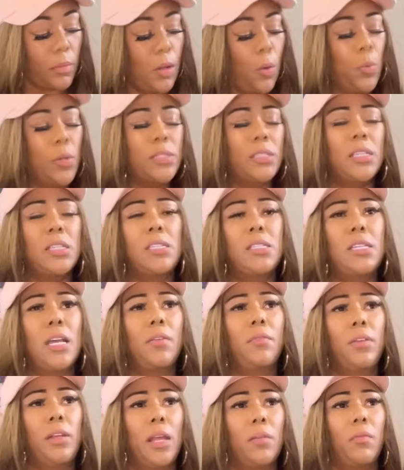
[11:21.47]
What's this
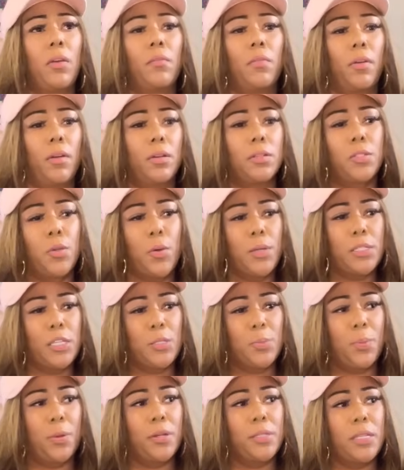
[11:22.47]
devil in reverse? Who is
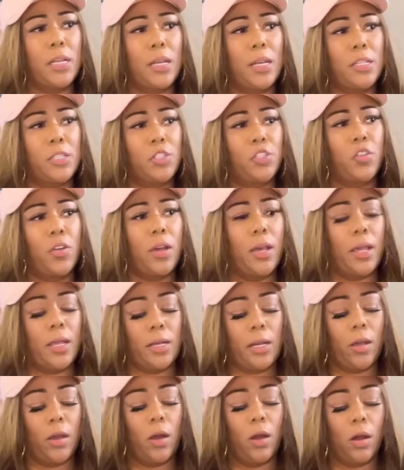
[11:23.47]
this person that's
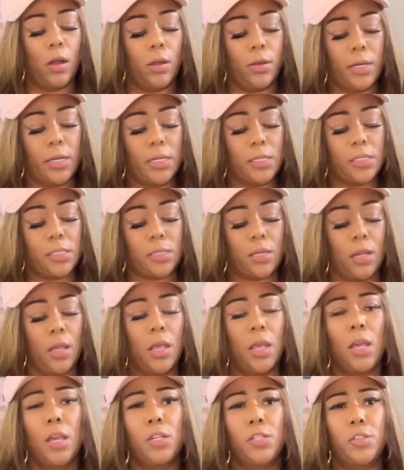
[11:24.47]
trying their hardest
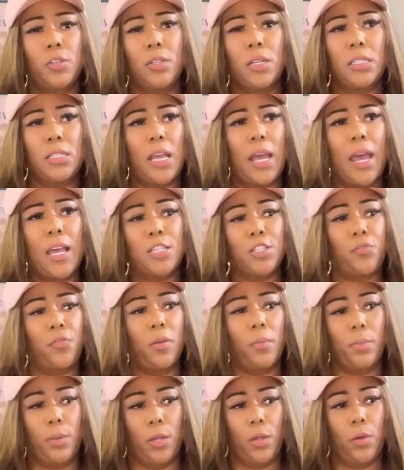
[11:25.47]
to detach
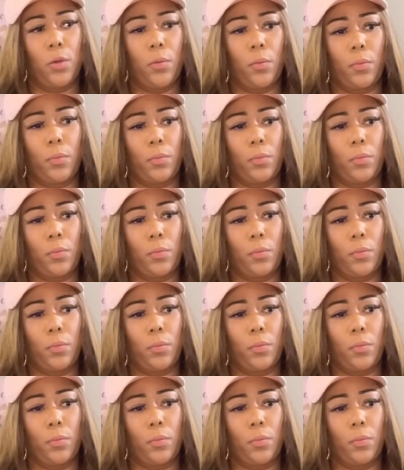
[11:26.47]
from you?